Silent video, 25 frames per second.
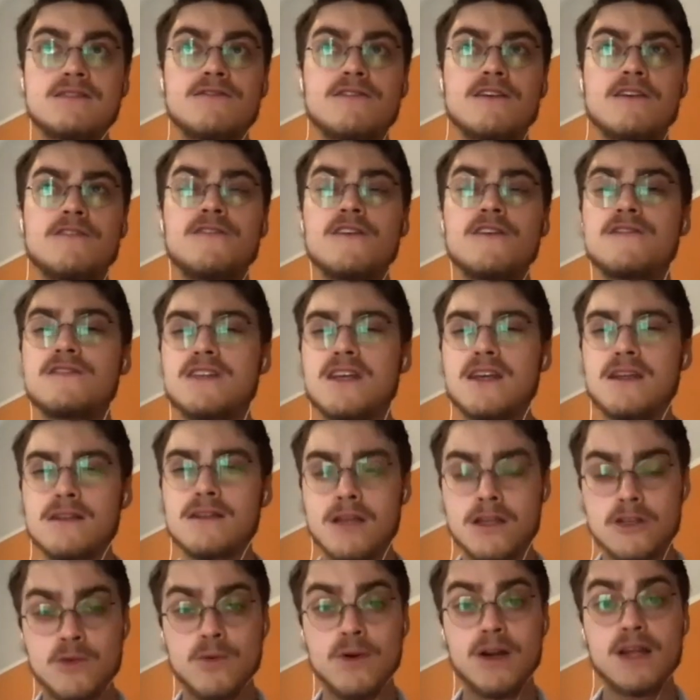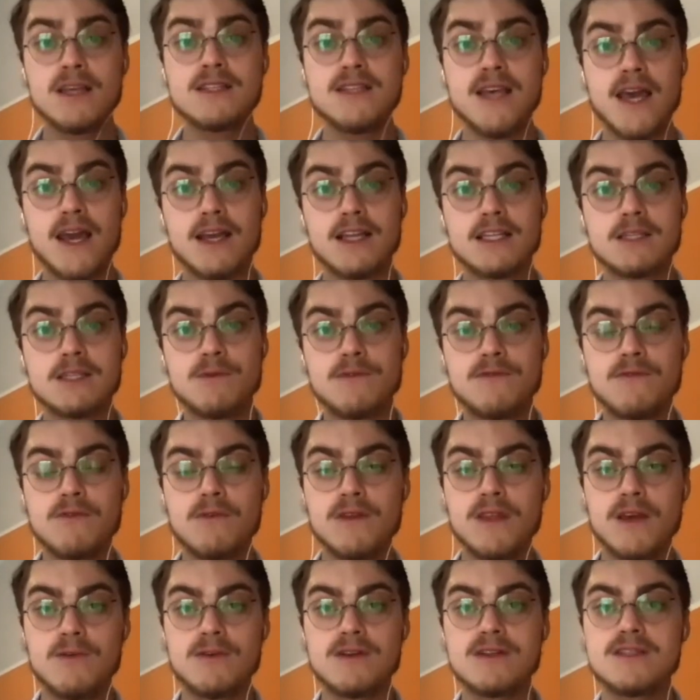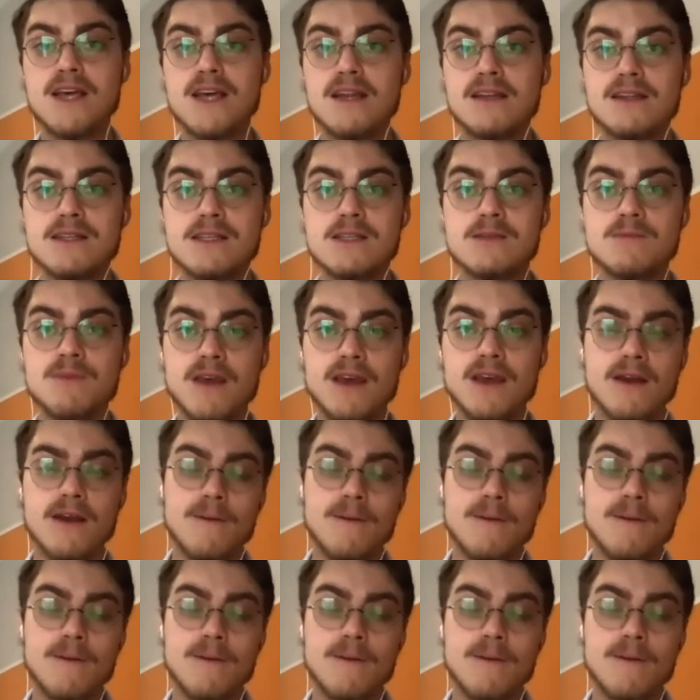15 to 20 seconds before they were set to speak.